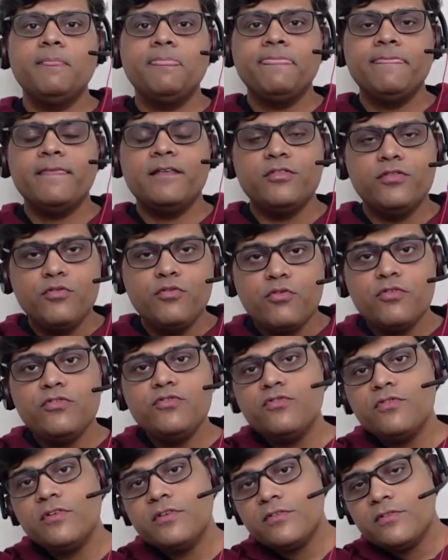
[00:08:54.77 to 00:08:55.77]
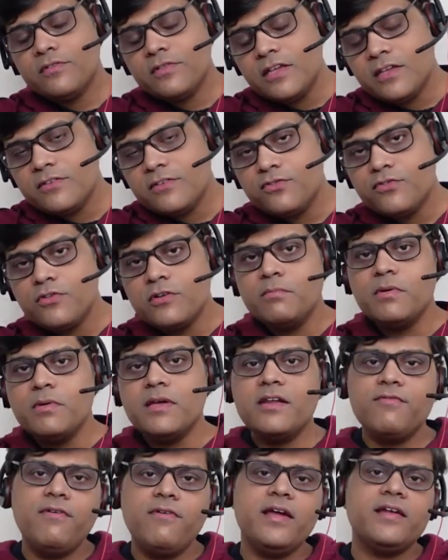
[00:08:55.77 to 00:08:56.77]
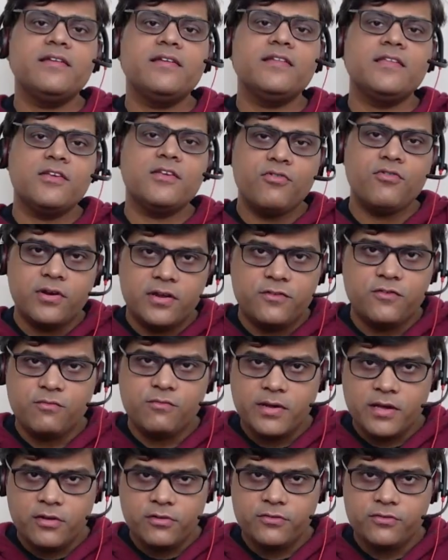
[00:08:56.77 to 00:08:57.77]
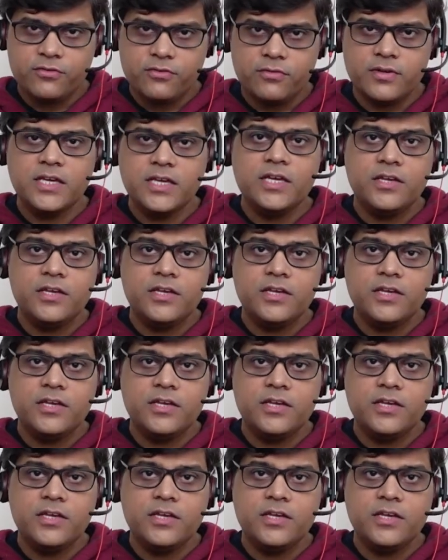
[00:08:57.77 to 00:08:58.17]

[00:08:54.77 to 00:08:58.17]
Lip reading: those things should be reflected in your resume also.